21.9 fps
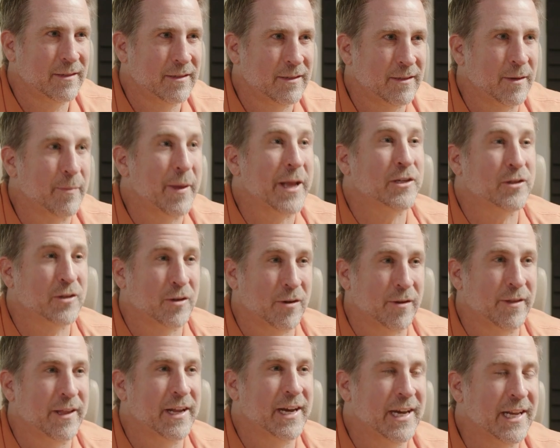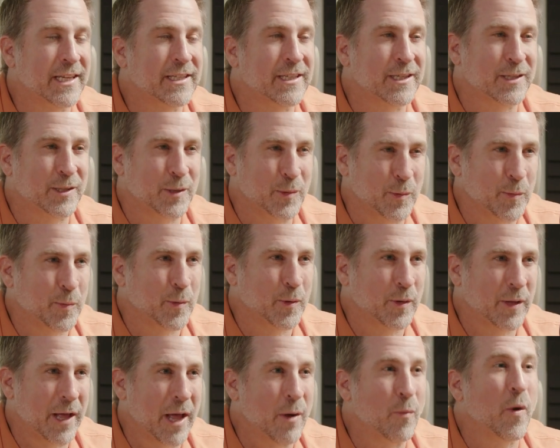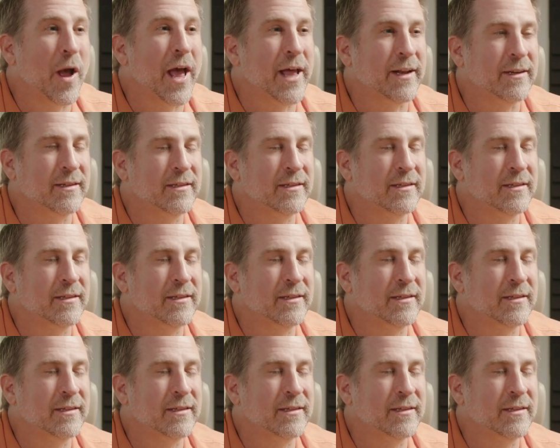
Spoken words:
To make sure that it is assumable and when.